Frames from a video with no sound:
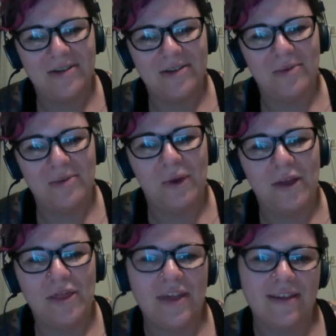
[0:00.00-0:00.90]
what
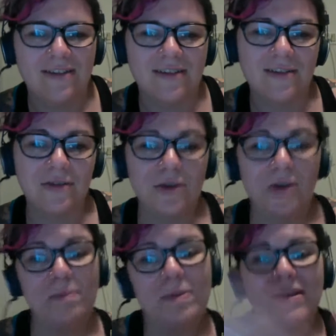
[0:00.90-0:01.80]
things could
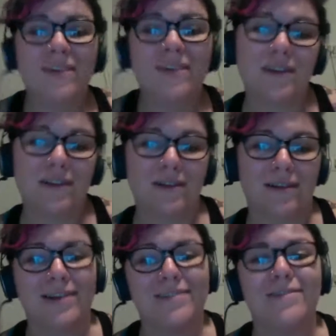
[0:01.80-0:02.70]
potentially look
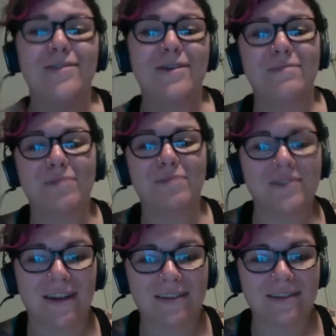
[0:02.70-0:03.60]
like, so you can
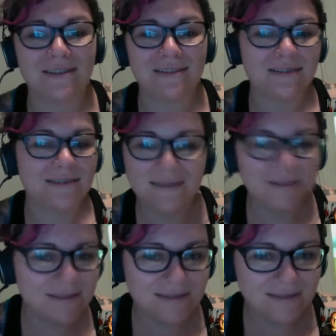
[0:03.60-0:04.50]
project
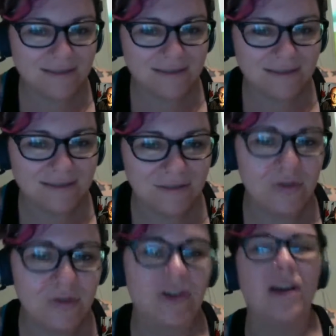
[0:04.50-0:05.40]
the
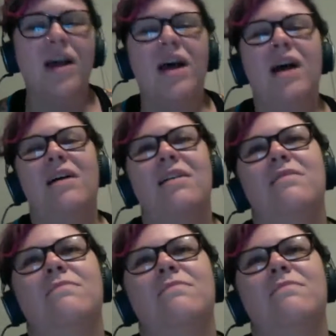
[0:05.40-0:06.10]
future. I